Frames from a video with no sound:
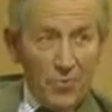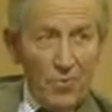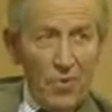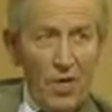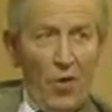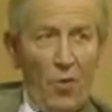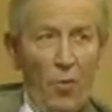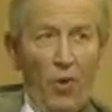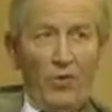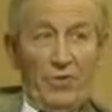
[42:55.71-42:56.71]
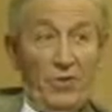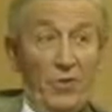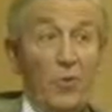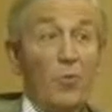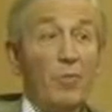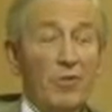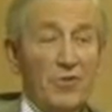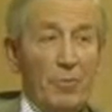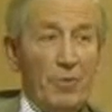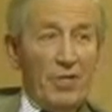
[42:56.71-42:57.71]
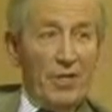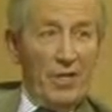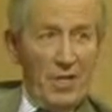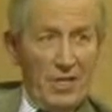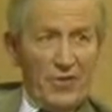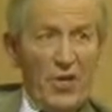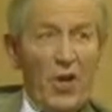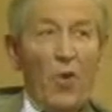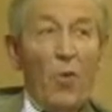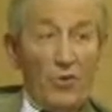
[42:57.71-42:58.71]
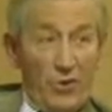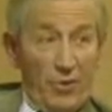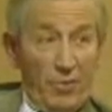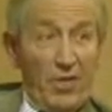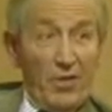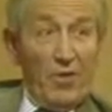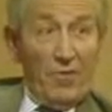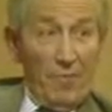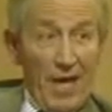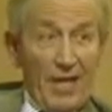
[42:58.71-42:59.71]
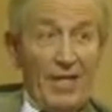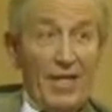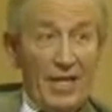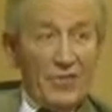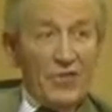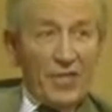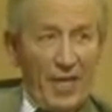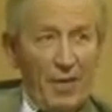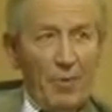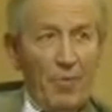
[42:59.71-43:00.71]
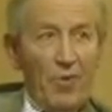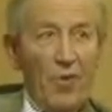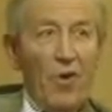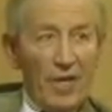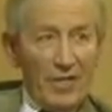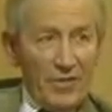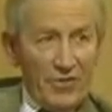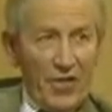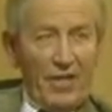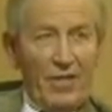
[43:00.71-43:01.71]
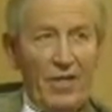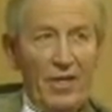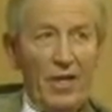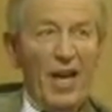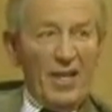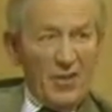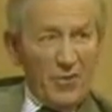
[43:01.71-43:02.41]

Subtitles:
what the human possibility is, what the being of man is capable of understanding and creating